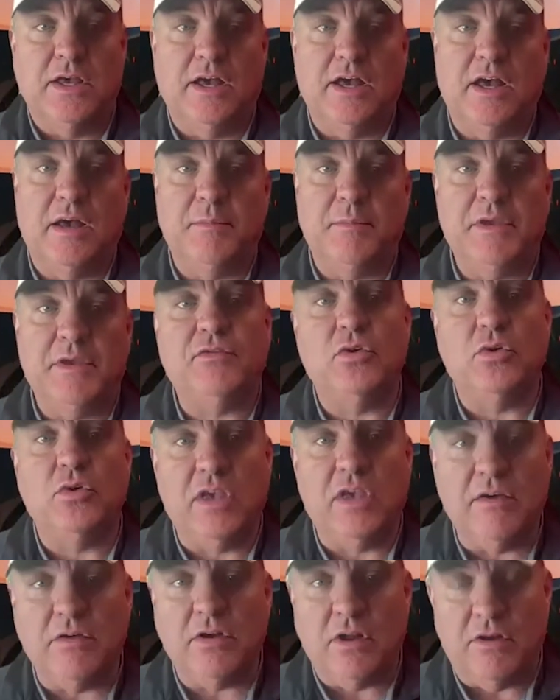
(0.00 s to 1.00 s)
If you
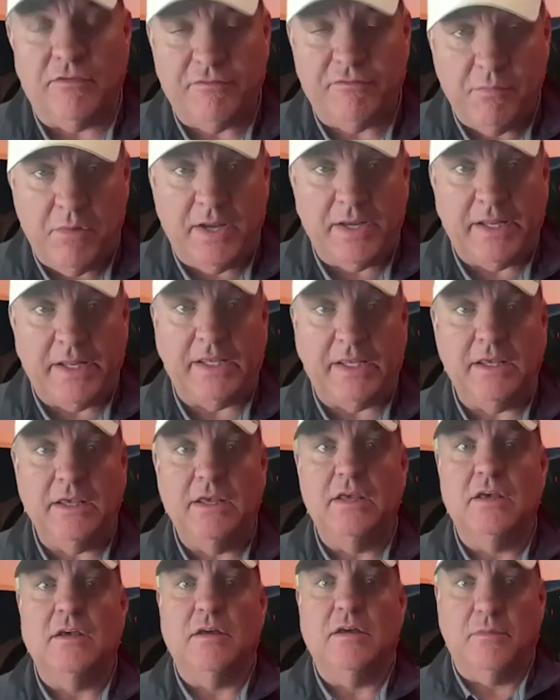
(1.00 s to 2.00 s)
give enough money,
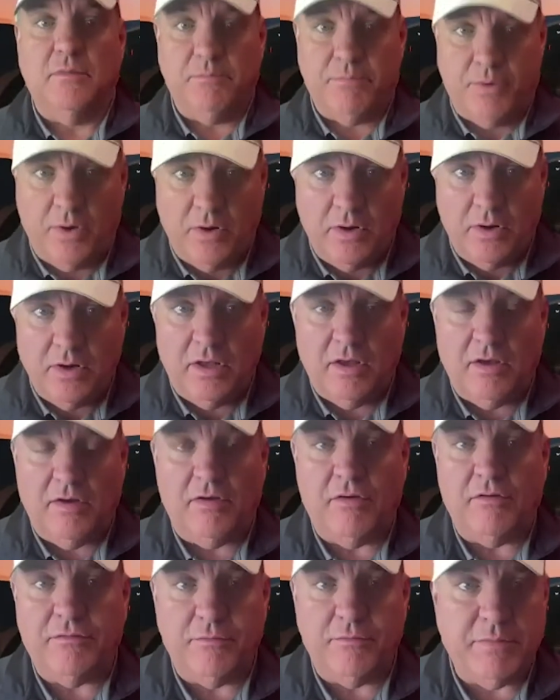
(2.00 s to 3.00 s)
part
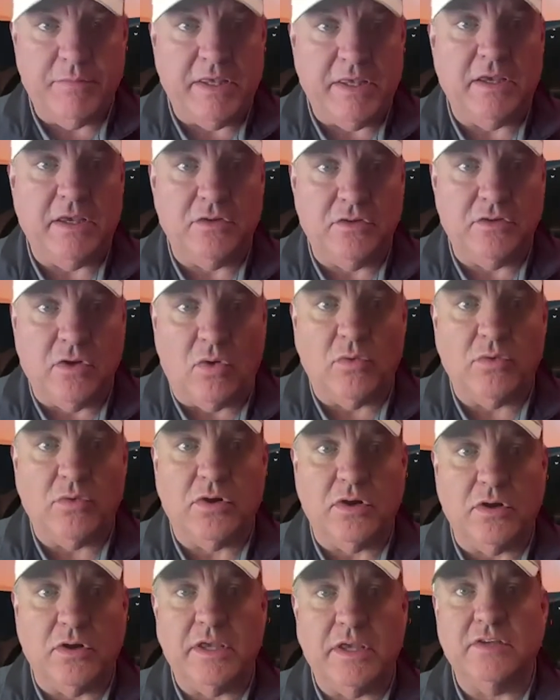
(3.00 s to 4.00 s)
of being a
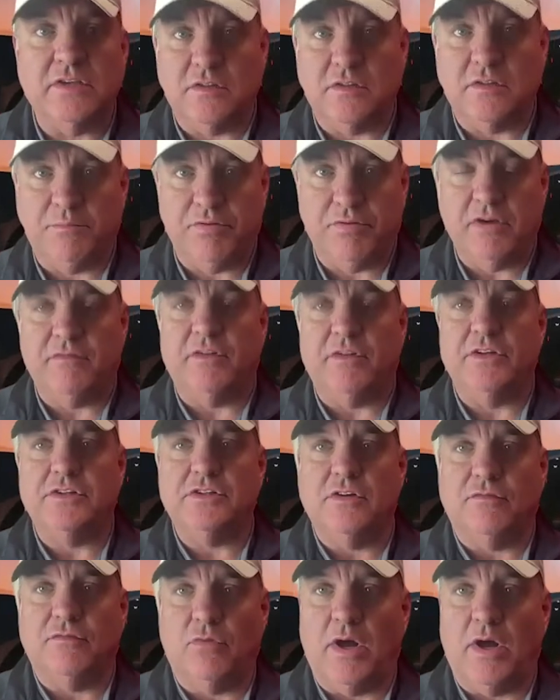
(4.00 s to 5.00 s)
donor is the
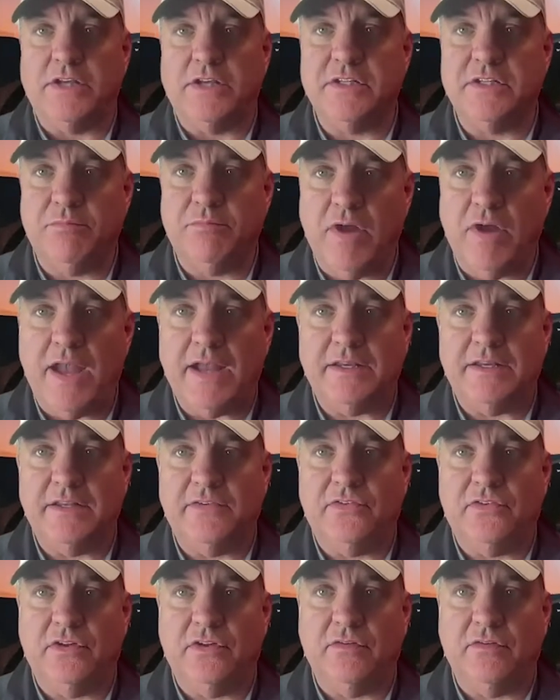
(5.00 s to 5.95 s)
privilege of watching practice.